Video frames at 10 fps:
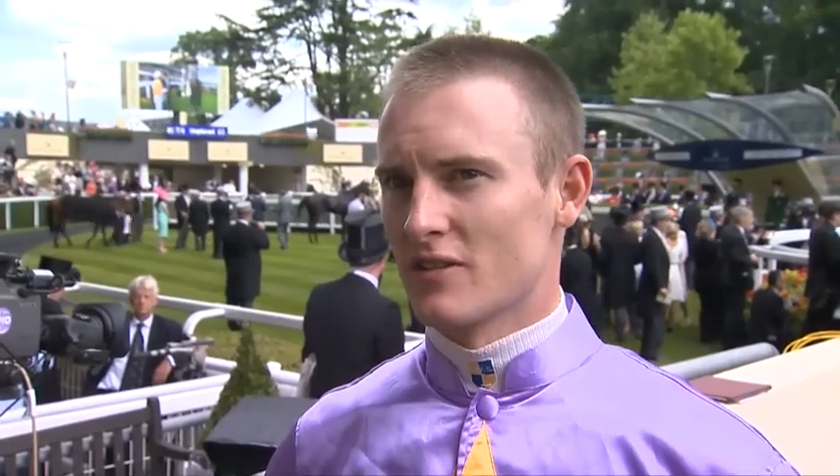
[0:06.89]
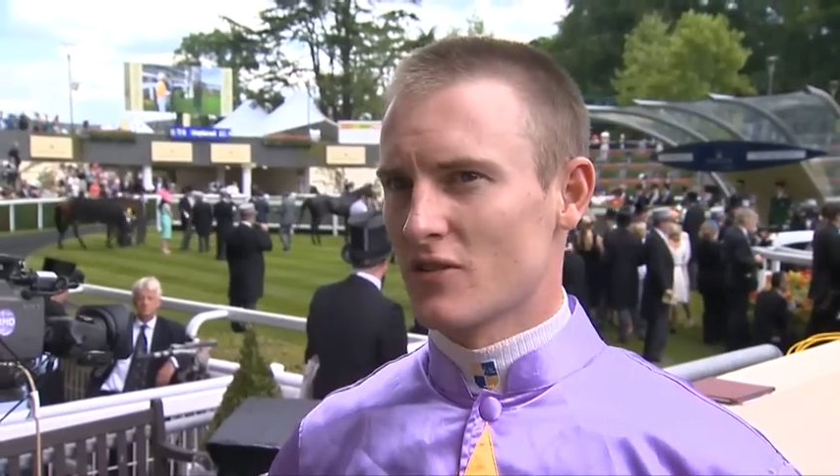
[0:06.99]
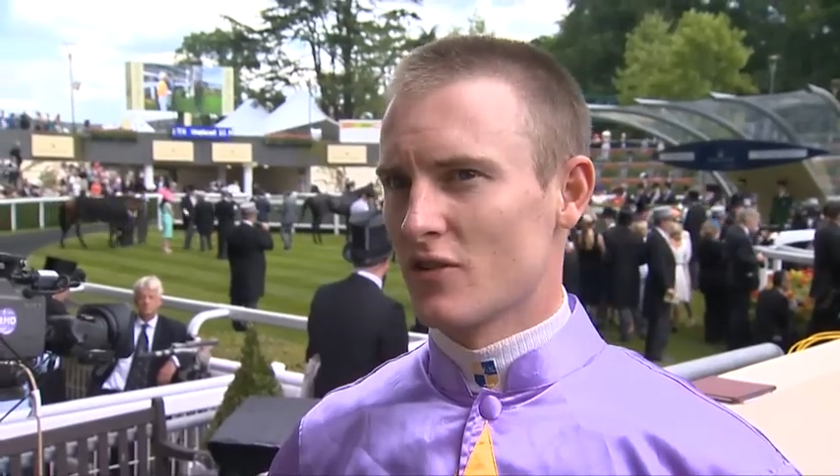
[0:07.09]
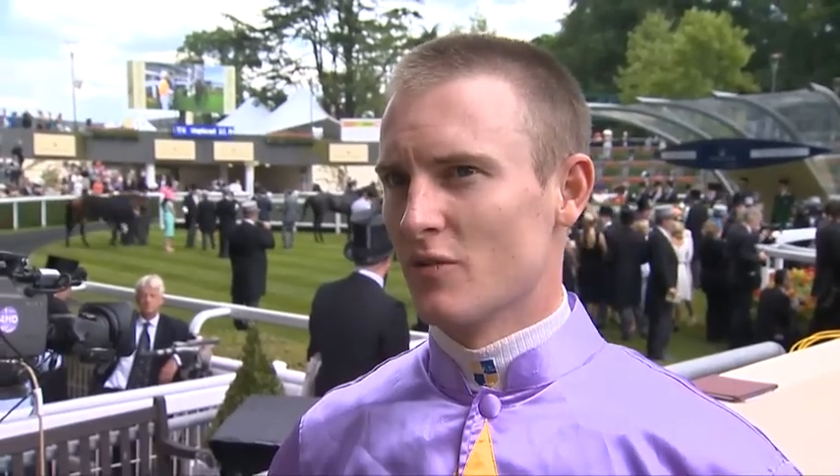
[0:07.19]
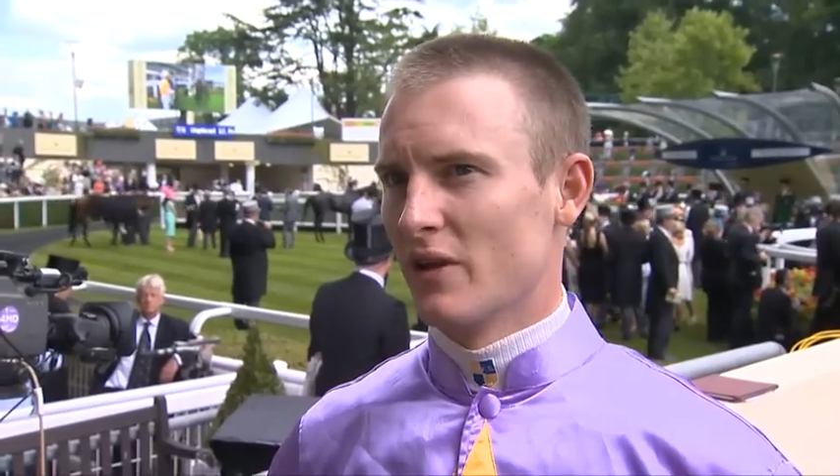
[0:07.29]
It's
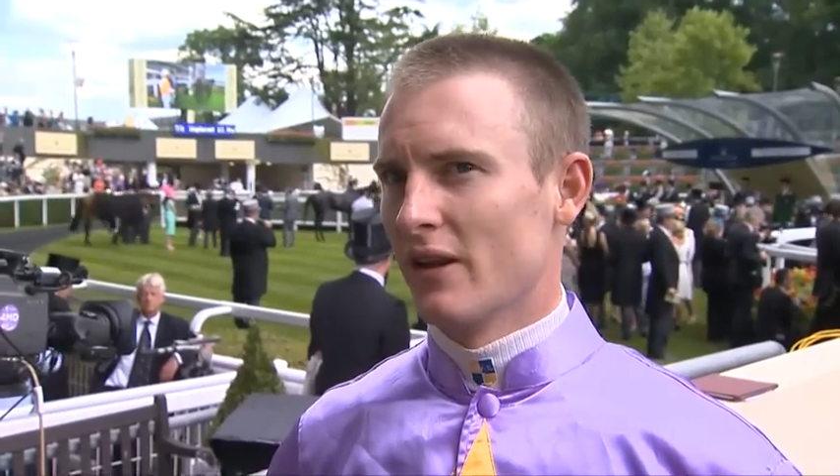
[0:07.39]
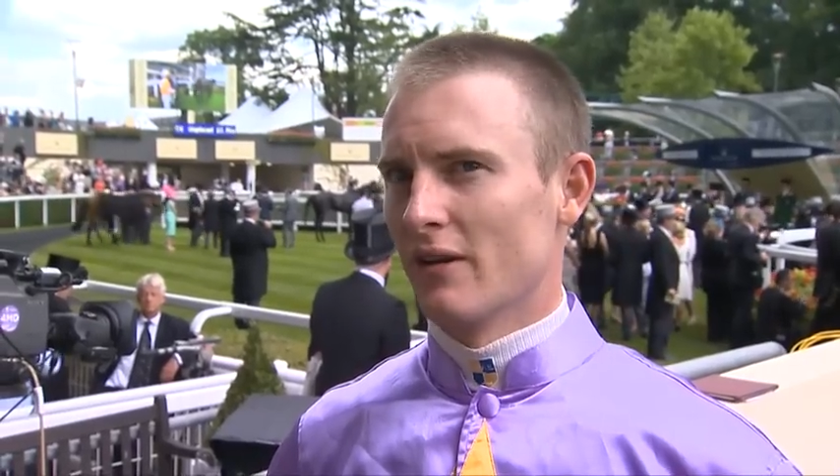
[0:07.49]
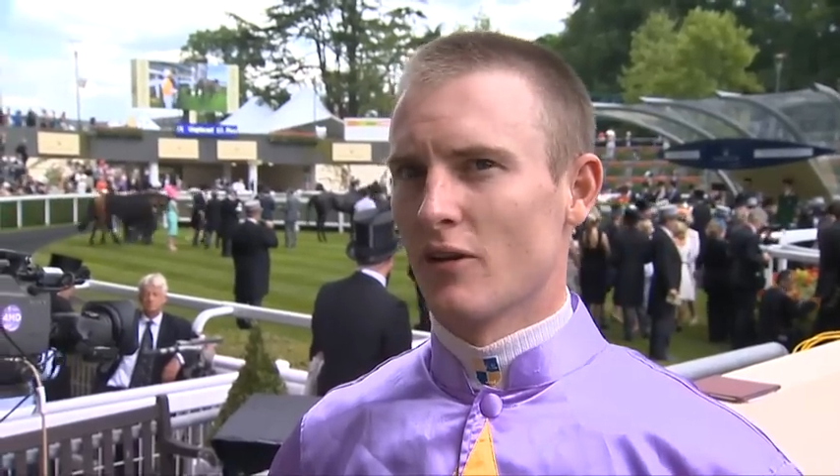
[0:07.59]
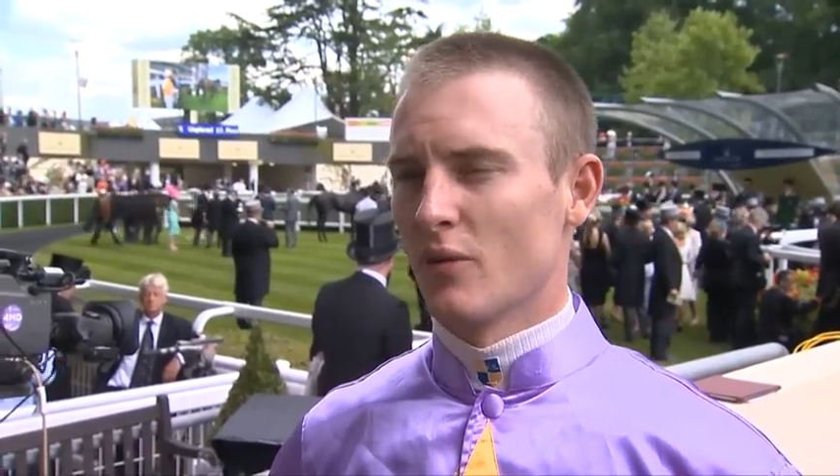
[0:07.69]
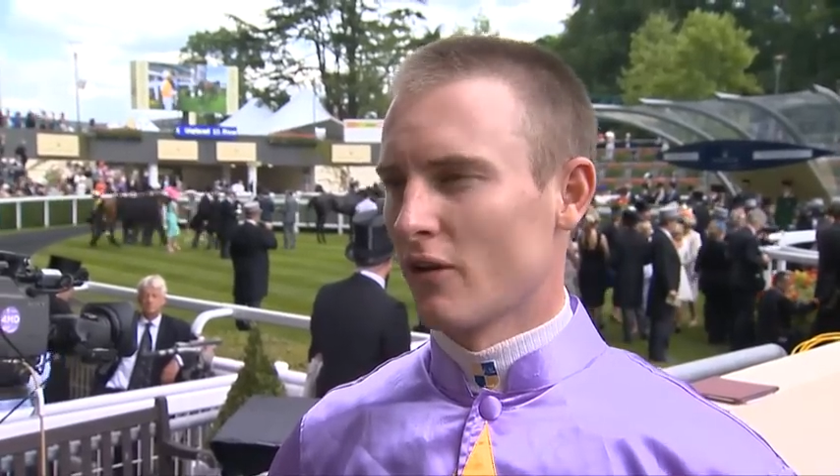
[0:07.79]
good to be here,
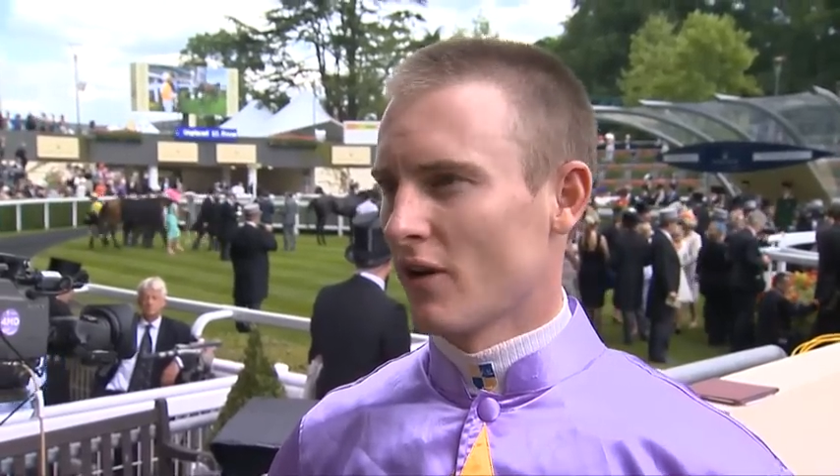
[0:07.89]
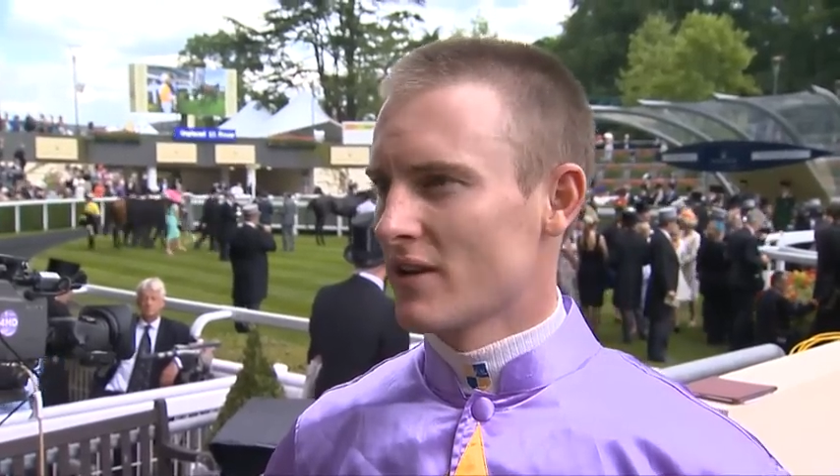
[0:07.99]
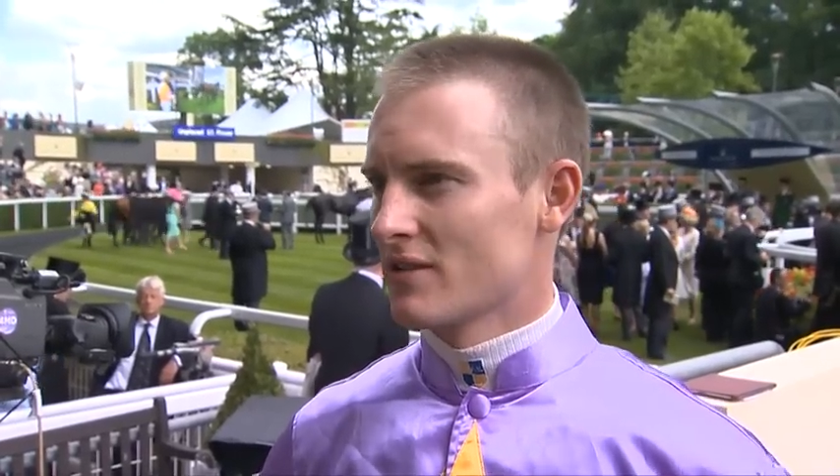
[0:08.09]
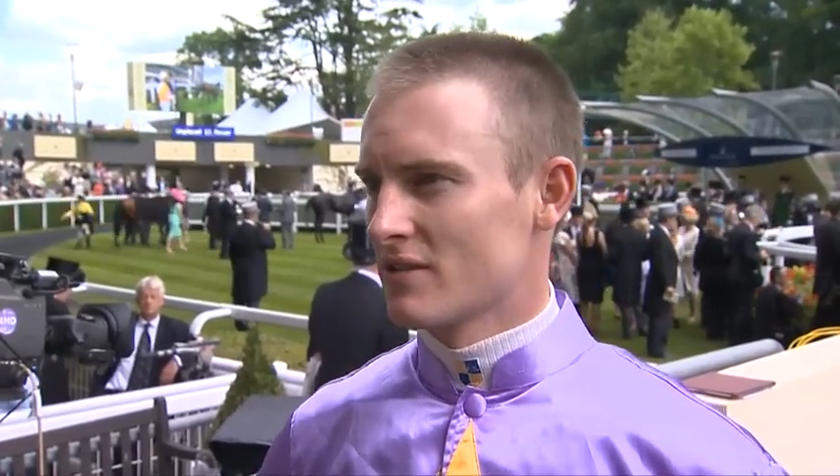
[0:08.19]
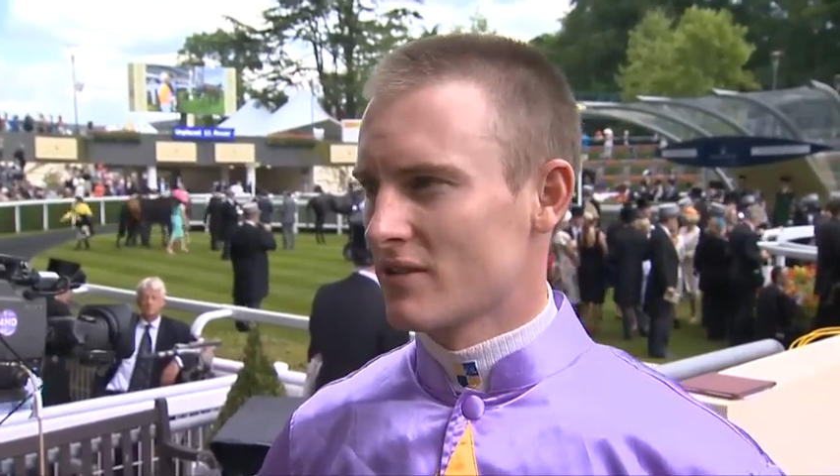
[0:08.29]
and to win a
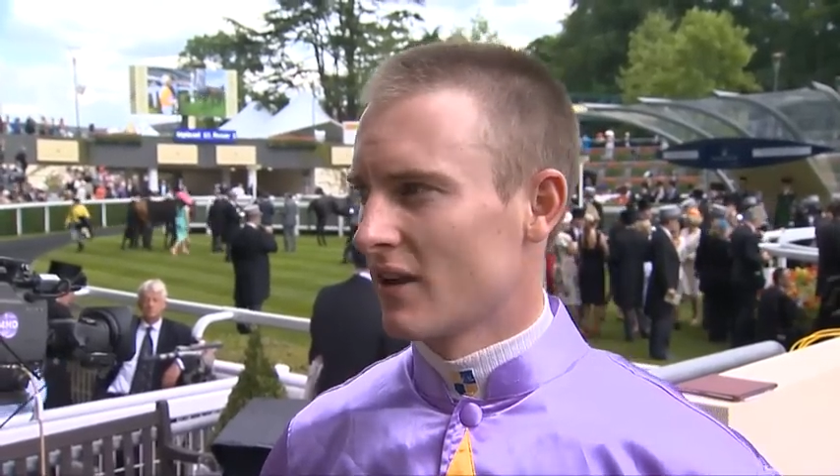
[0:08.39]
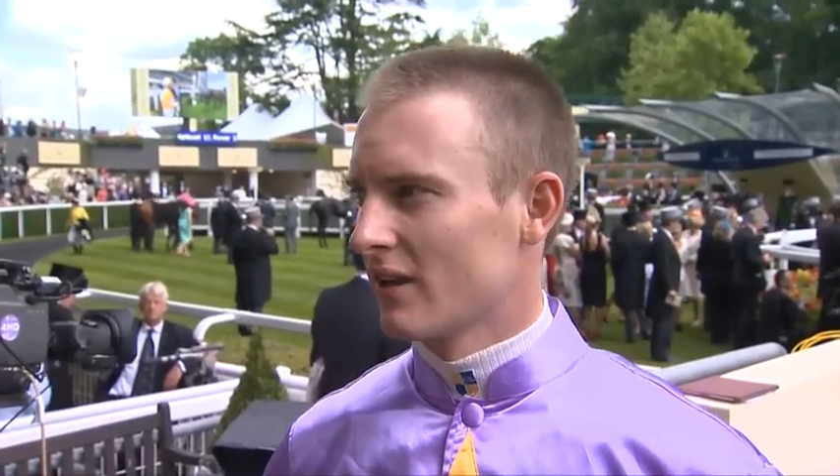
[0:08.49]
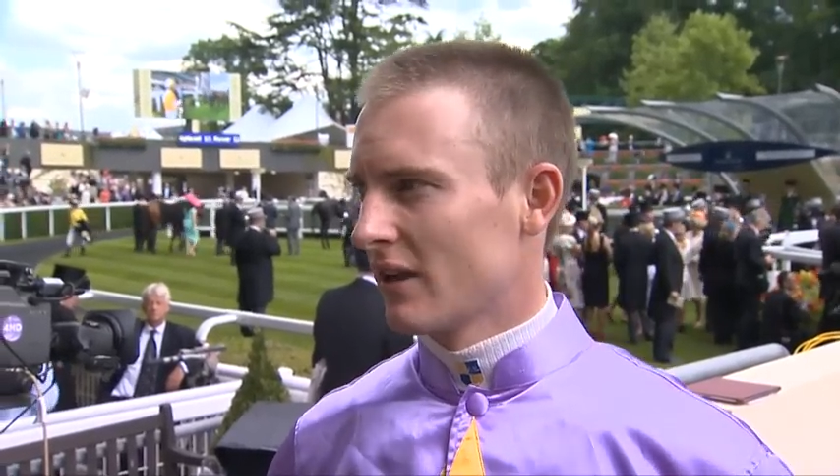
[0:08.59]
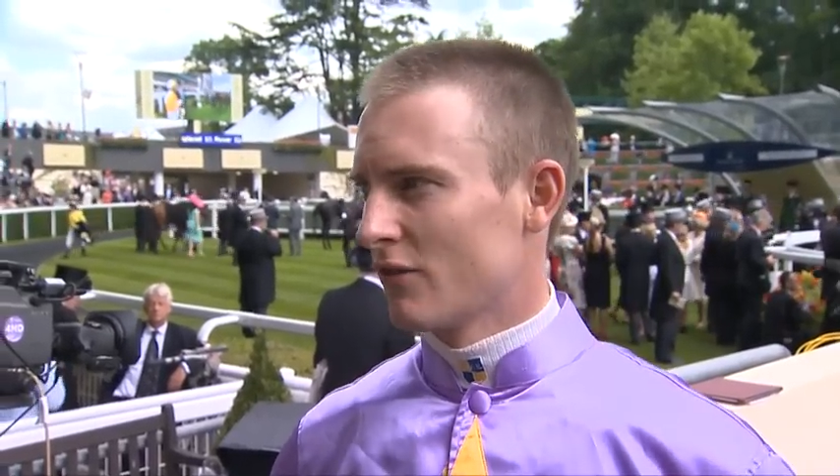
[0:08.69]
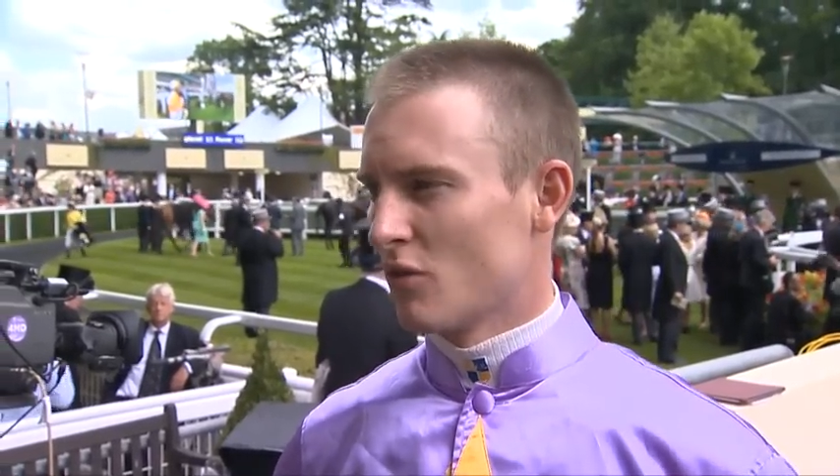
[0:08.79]
race is uh,
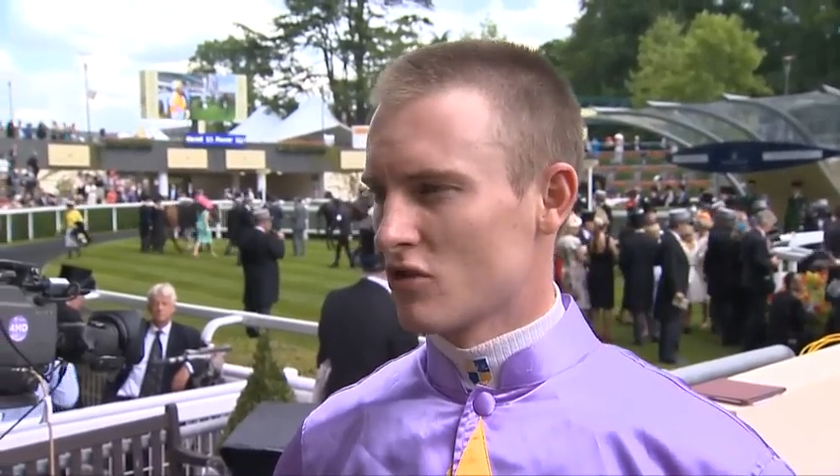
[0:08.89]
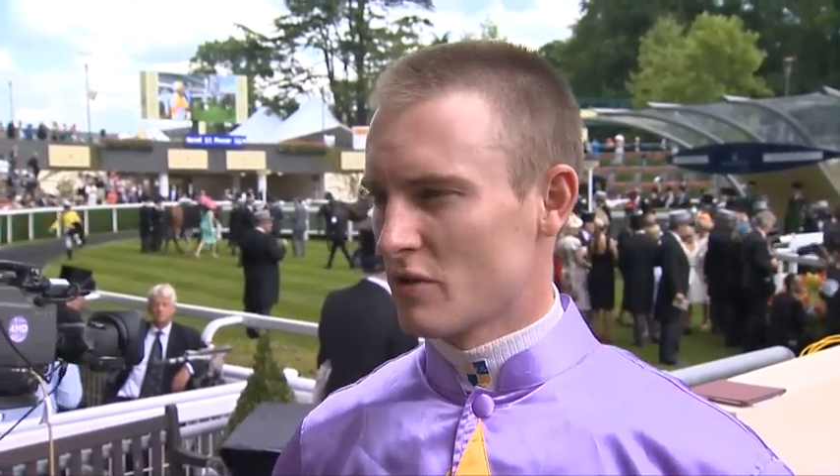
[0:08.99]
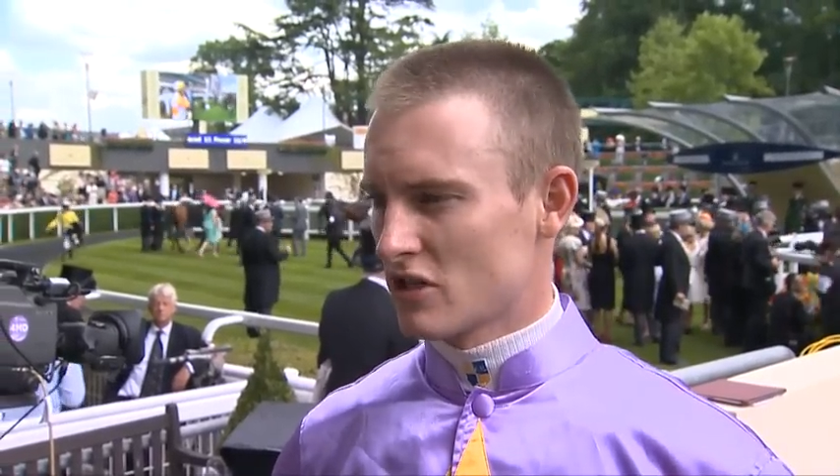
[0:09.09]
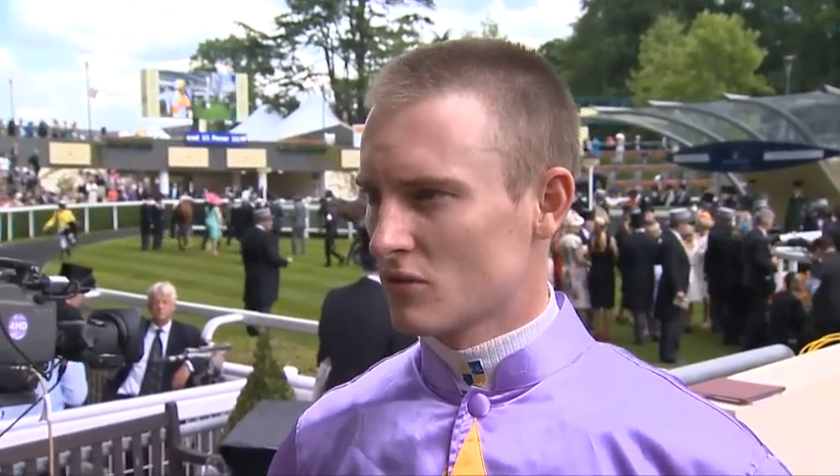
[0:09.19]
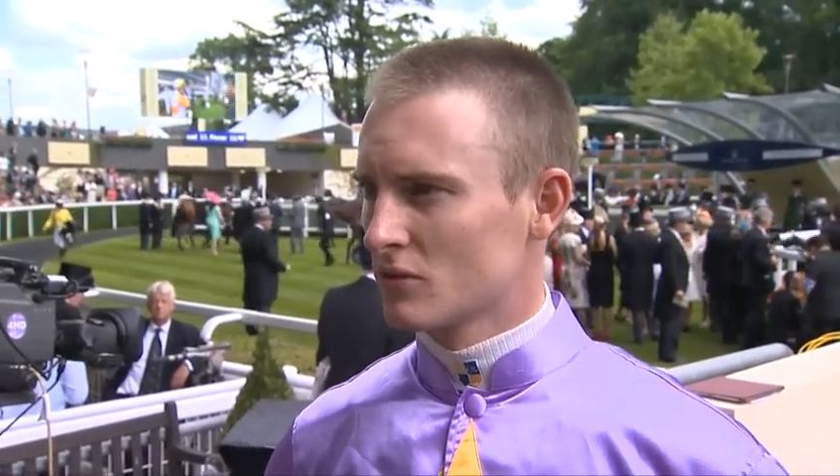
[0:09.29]
even more
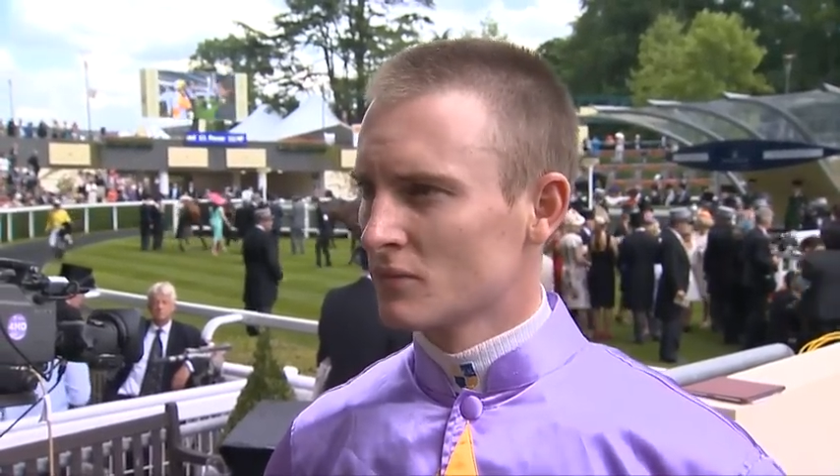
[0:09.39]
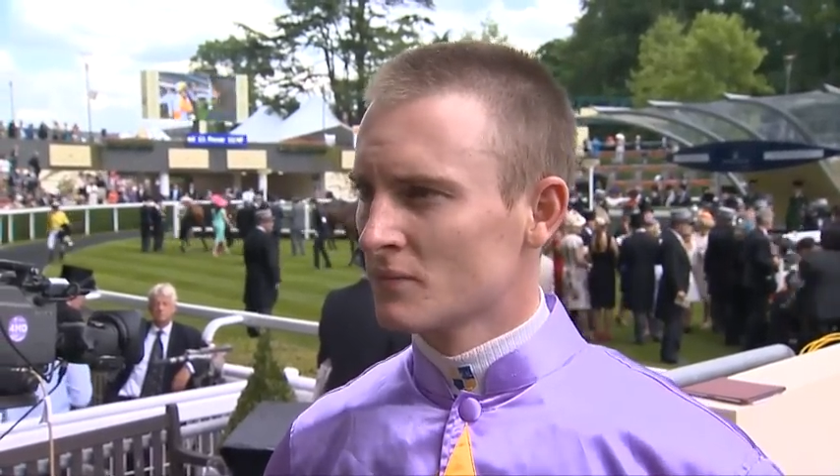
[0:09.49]
special.